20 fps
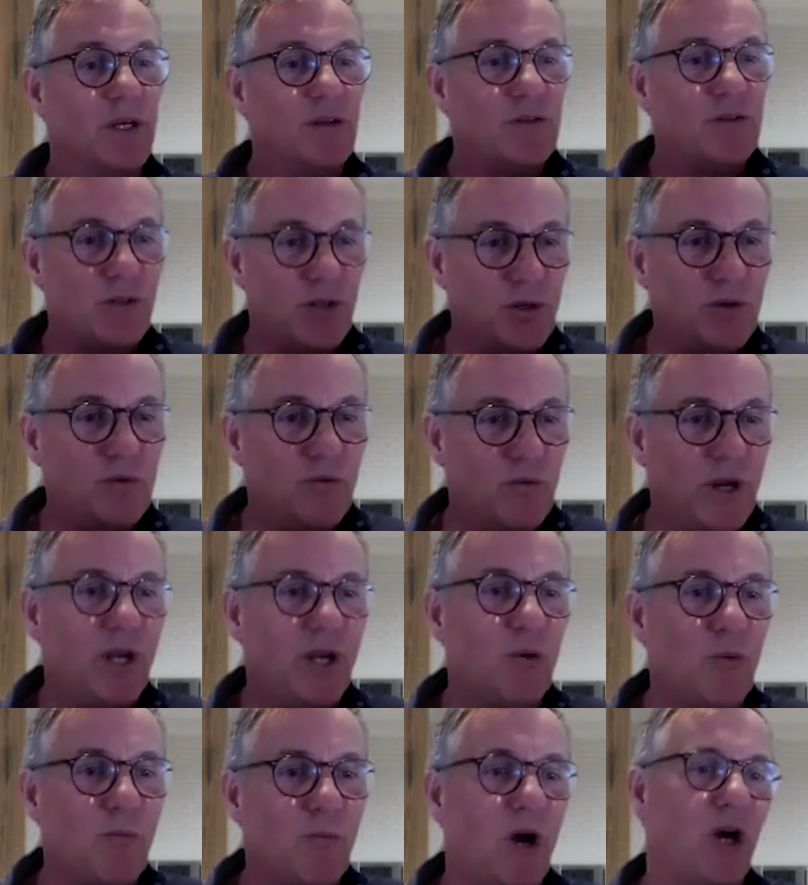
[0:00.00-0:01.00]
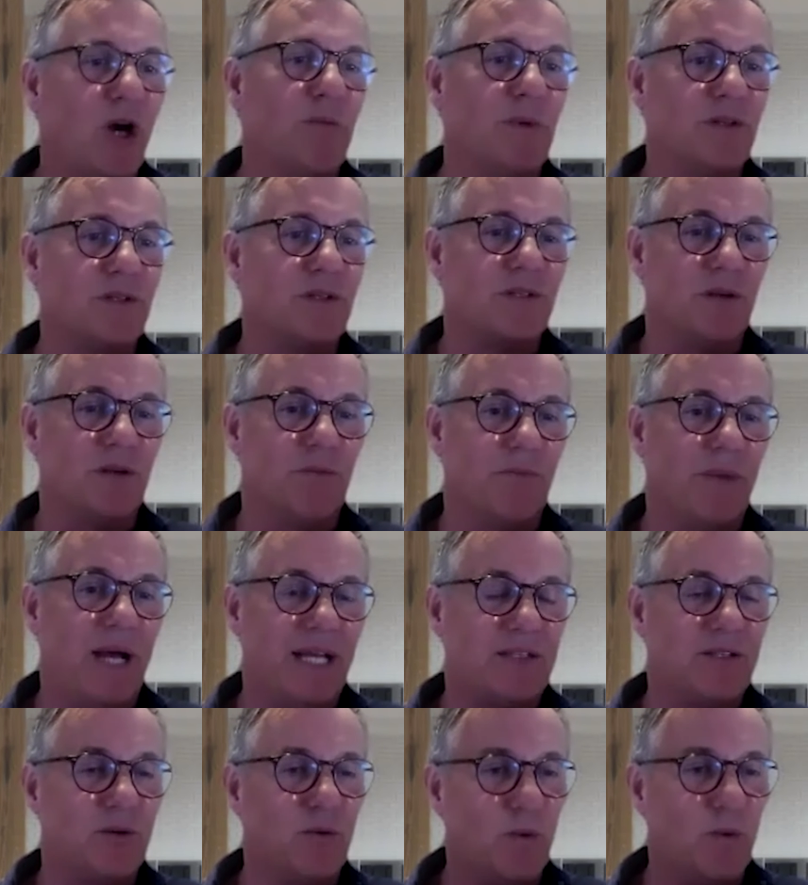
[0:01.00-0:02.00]
Two real moments that
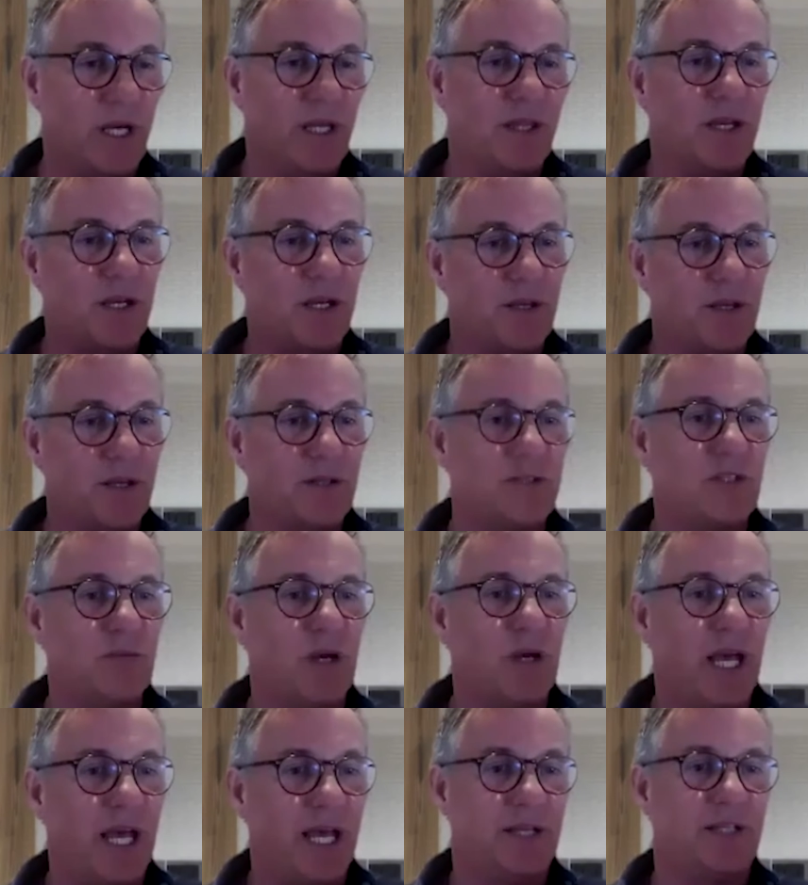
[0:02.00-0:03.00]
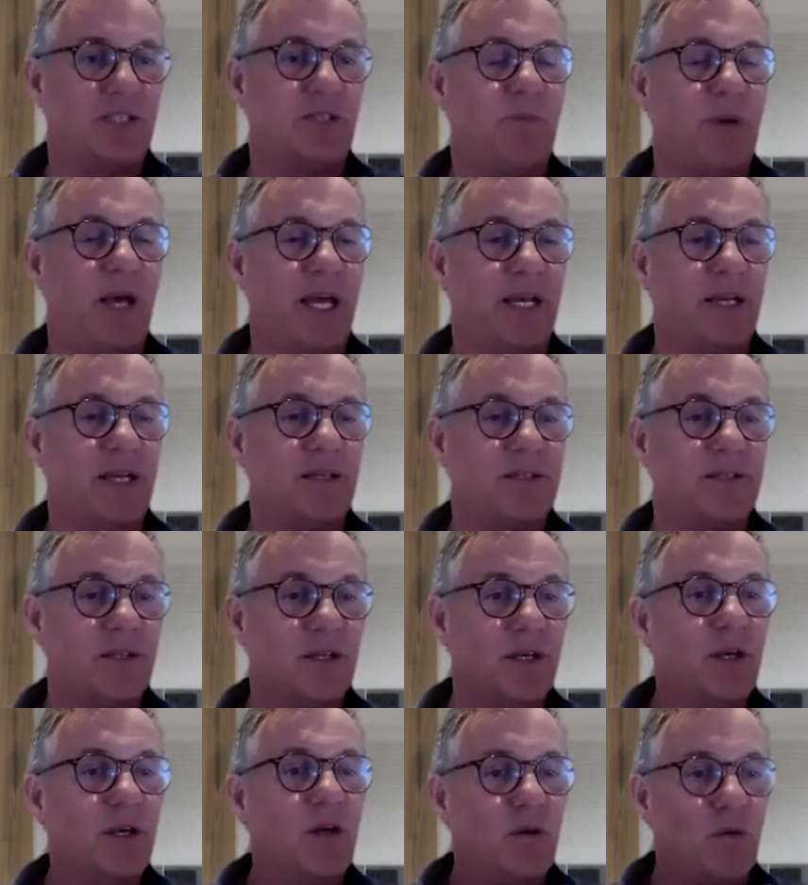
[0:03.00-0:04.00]
matter where the customer expects
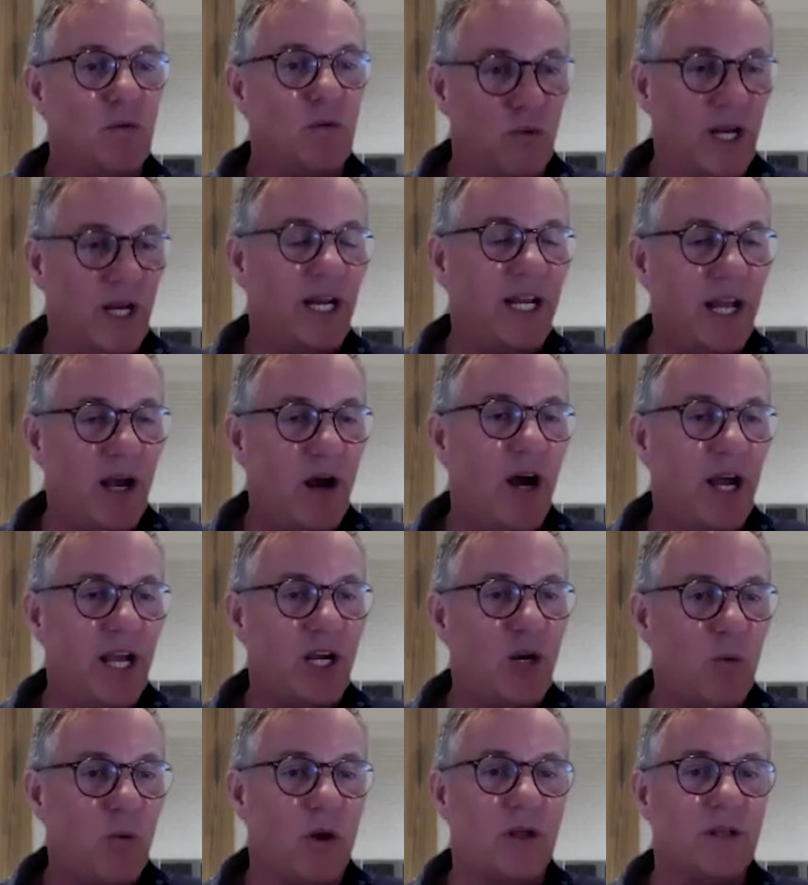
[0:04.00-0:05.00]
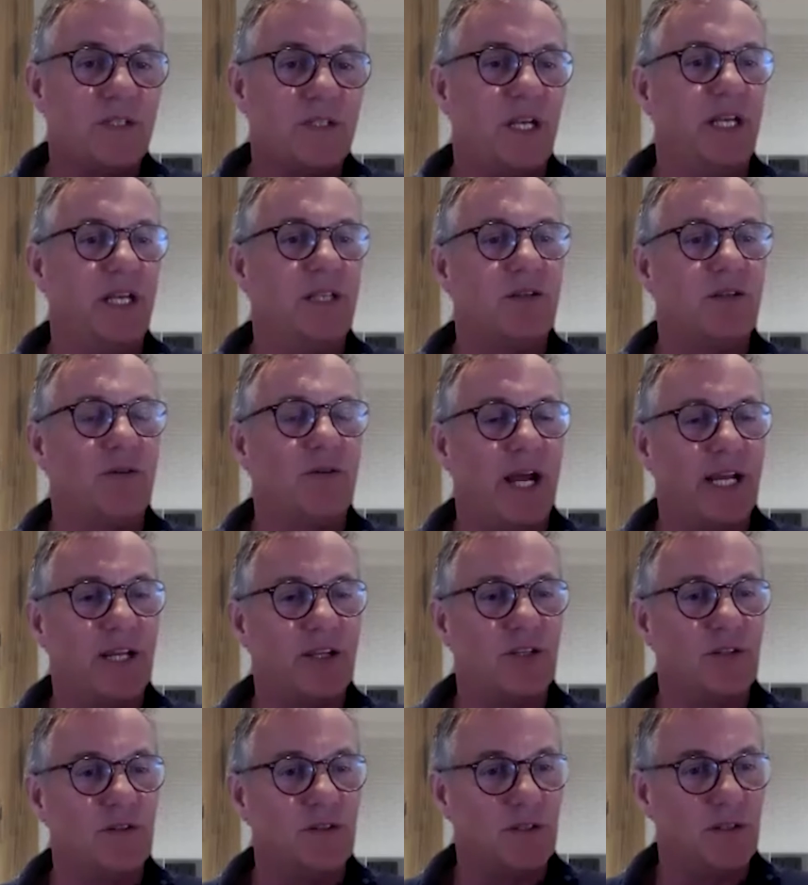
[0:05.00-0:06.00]
really high quality
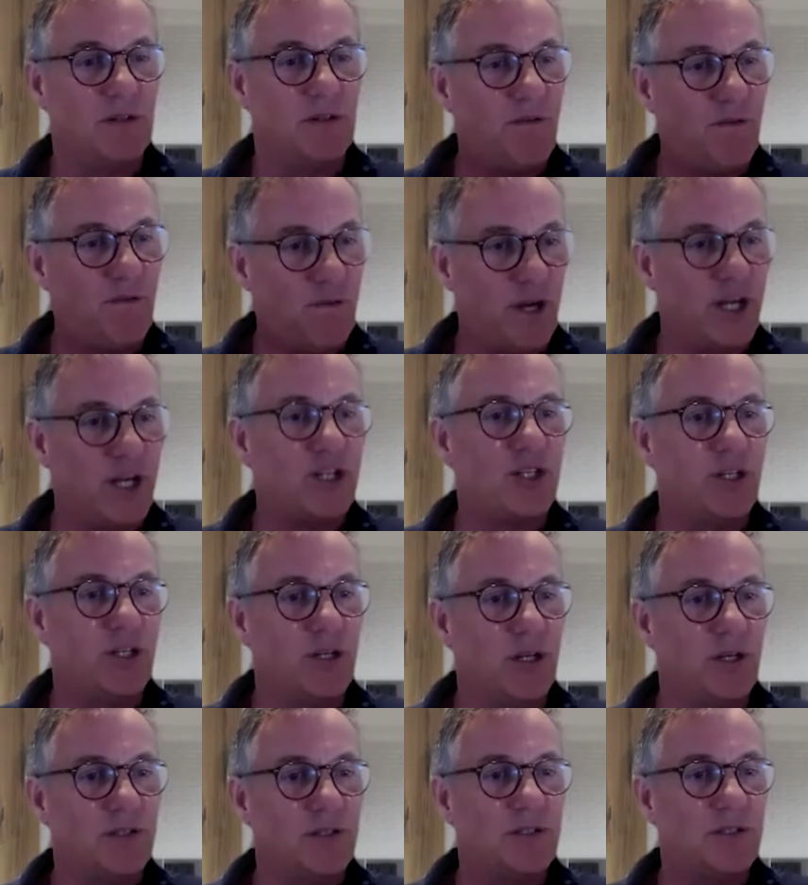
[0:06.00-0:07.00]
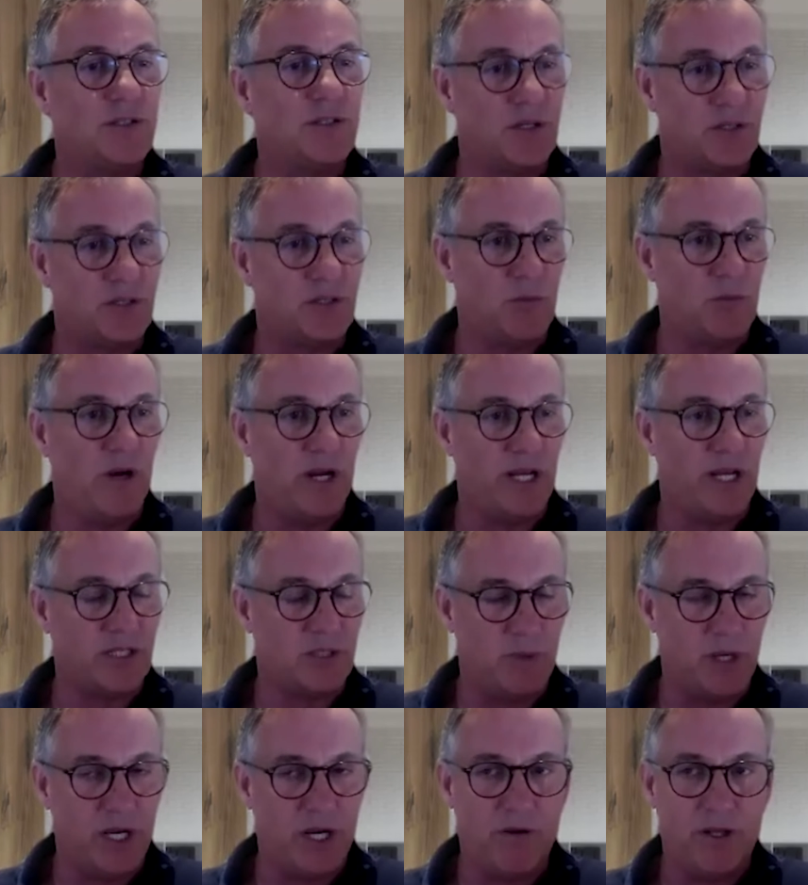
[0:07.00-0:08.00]
interactions and a frictionless customer
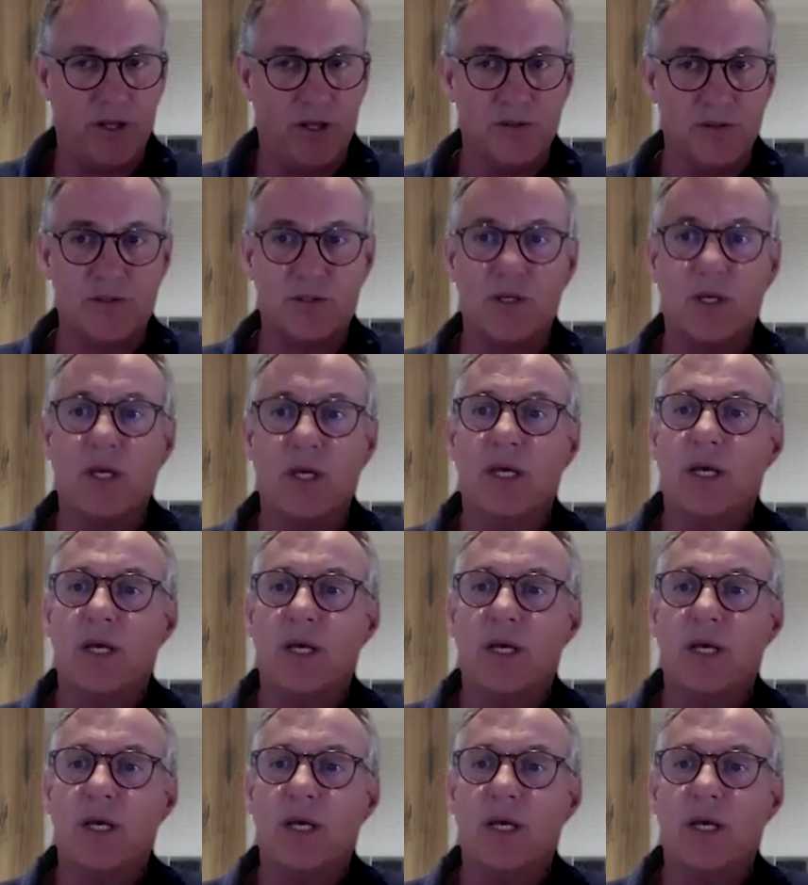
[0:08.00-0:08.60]
experience.